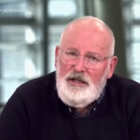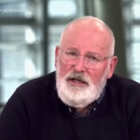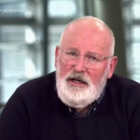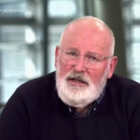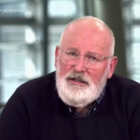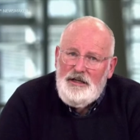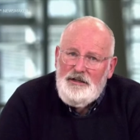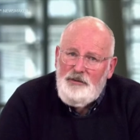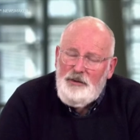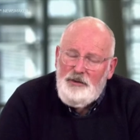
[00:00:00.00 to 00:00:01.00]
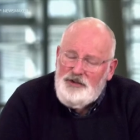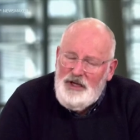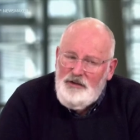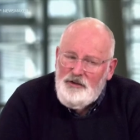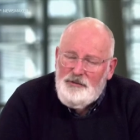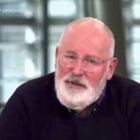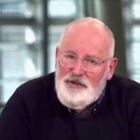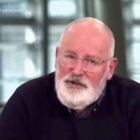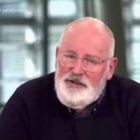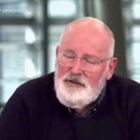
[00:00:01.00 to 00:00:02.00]
And we will take those
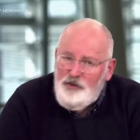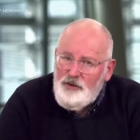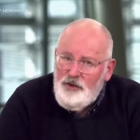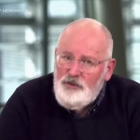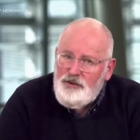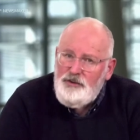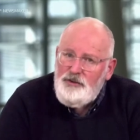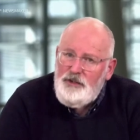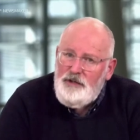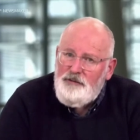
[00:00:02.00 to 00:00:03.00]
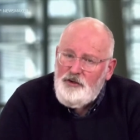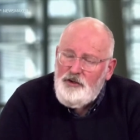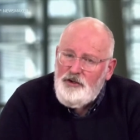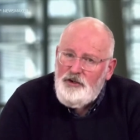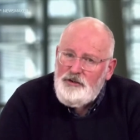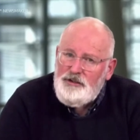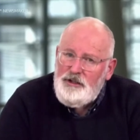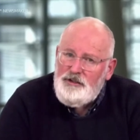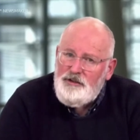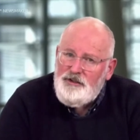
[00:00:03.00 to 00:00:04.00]
measures if you don't go
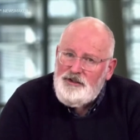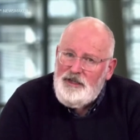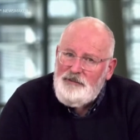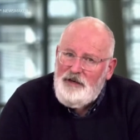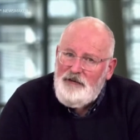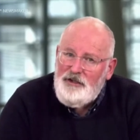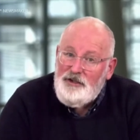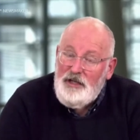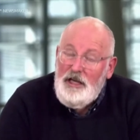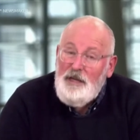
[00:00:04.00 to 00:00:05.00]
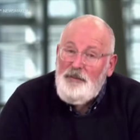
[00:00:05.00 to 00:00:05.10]
into the same direction.